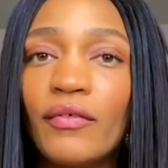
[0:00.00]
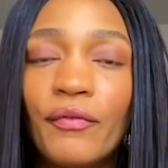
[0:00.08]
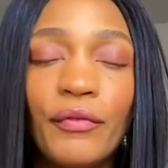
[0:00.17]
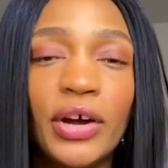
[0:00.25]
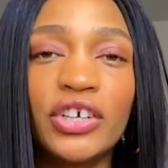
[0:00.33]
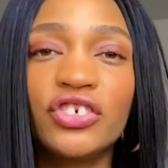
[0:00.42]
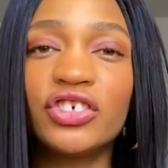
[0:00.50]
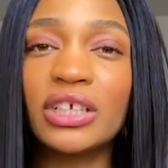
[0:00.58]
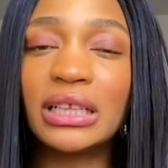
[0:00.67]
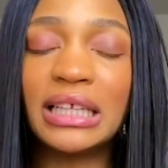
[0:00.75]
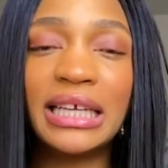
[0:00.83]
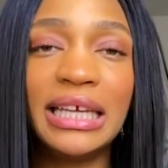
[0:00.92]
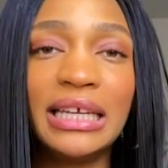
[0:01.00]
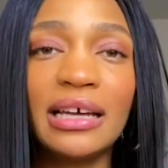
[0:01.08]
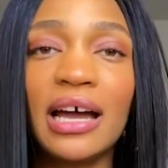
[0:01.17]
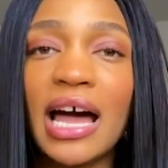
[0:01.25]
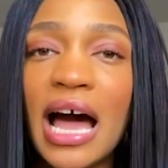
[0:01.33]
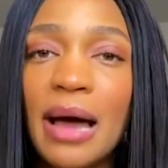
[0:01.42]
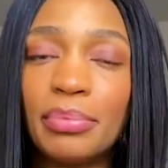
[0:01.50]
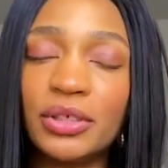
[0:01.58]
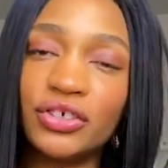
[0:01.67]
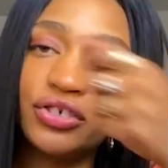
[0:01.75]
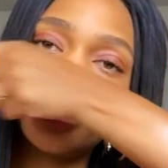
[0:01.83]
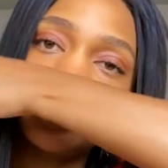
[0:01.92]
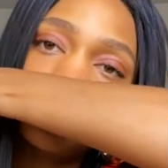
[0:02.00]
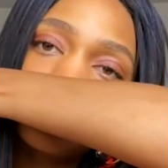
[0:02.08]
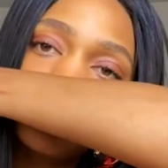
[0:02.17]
fresh, clean, accomplished.